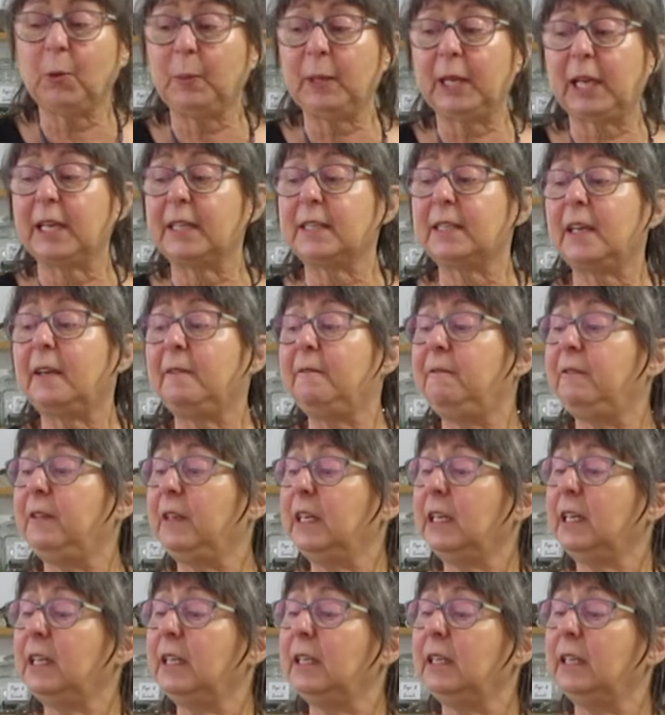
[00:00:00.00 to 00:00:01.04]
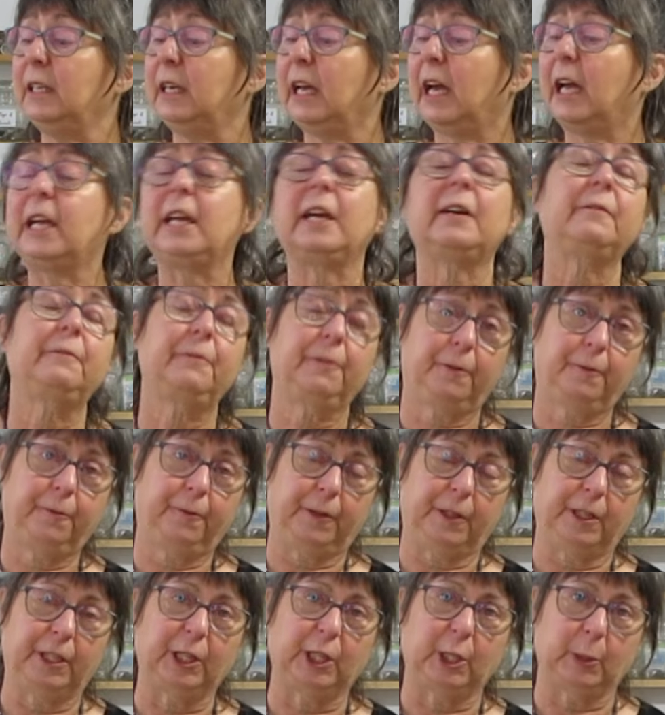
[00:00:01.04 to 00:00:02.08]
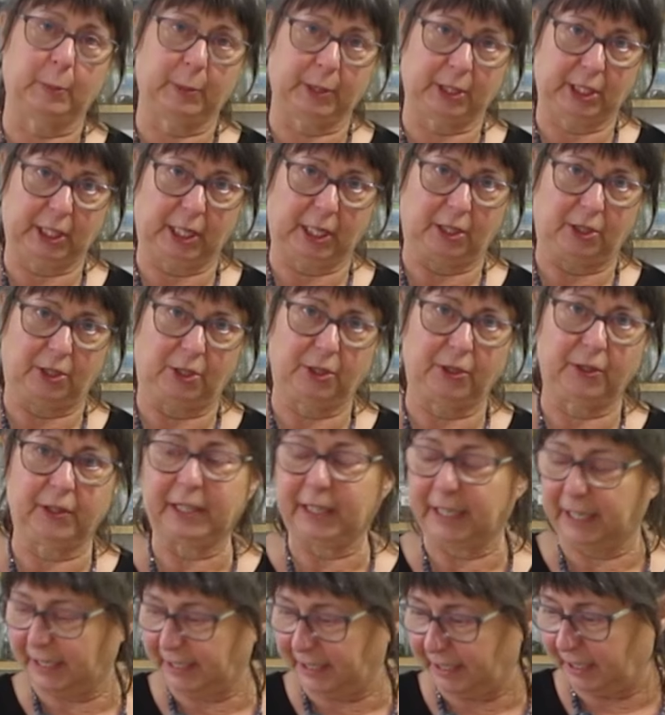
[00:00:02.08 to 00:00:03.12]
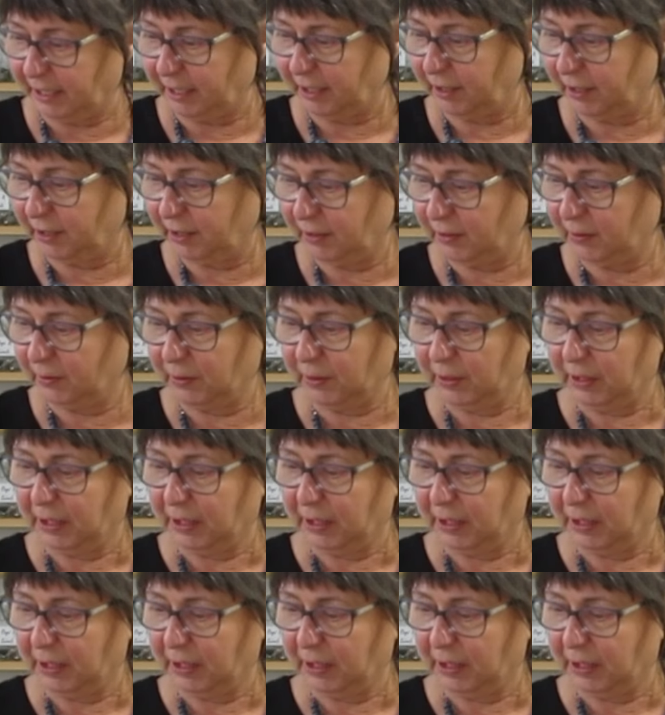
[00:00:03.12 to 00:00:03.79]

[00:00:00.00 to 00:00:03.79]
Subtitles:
because I feel I have fulfilled the potential that I needed to.